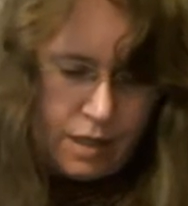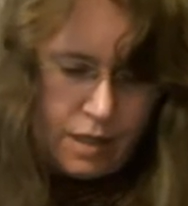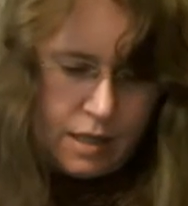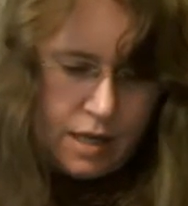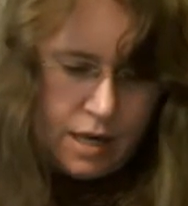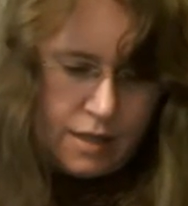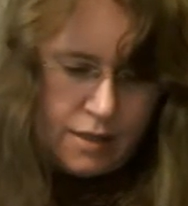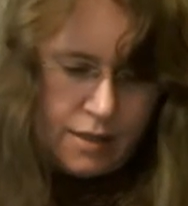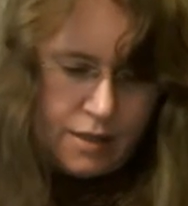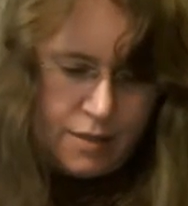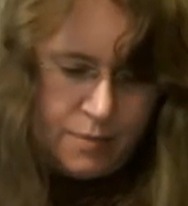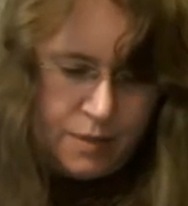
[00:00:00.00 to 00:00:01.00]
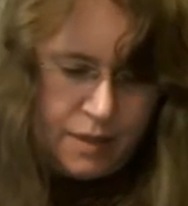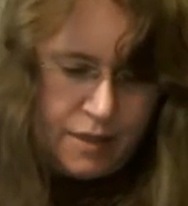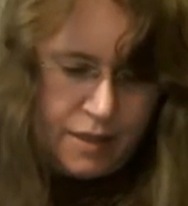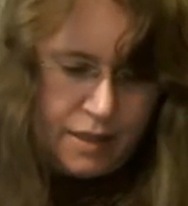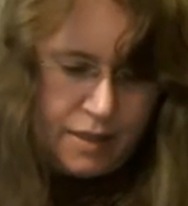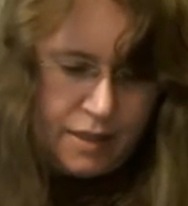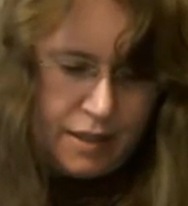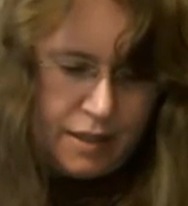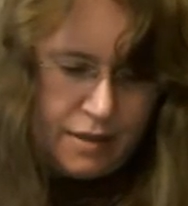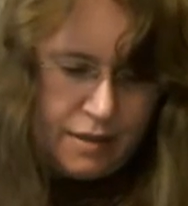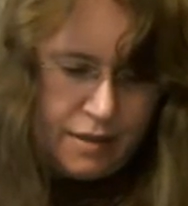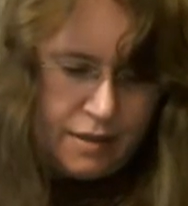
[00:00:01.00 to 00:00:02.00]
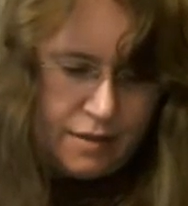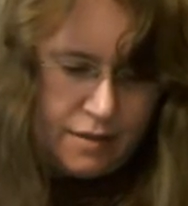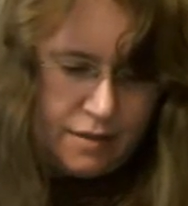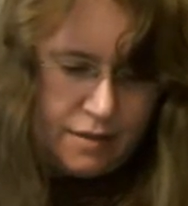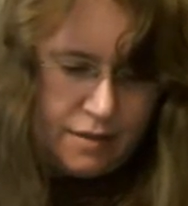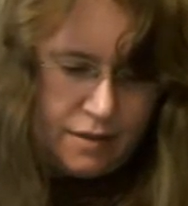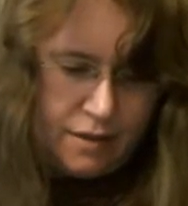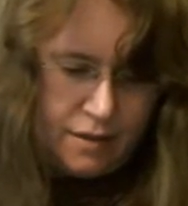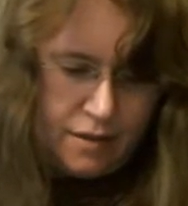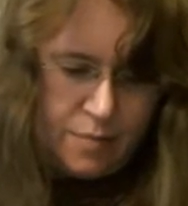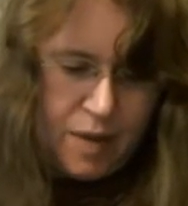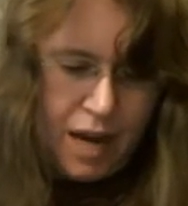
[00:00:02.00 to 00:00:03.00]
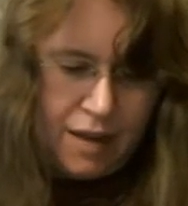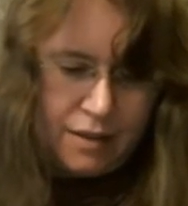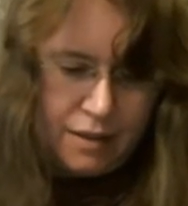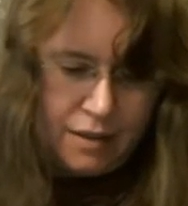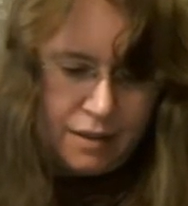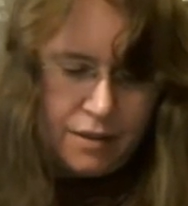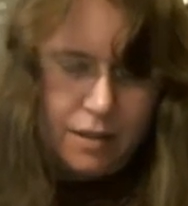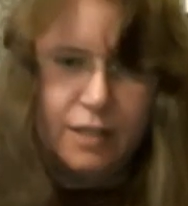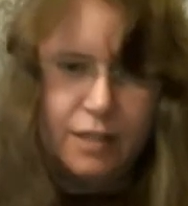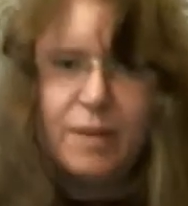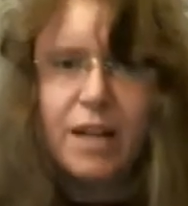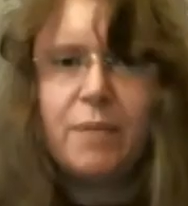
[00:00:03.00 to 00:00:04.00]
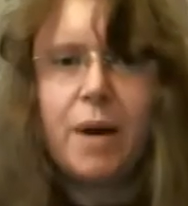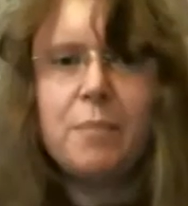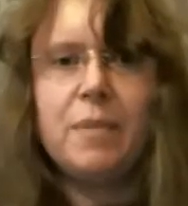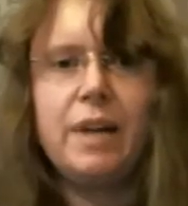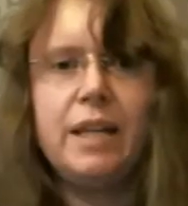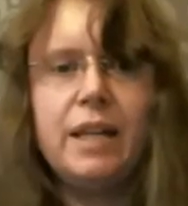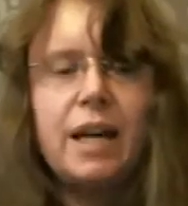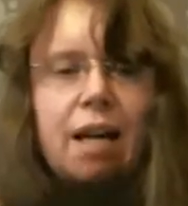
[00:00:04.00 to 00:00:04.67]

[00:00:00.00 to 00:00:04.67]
Yeah, it's just because it's the pattern is made by me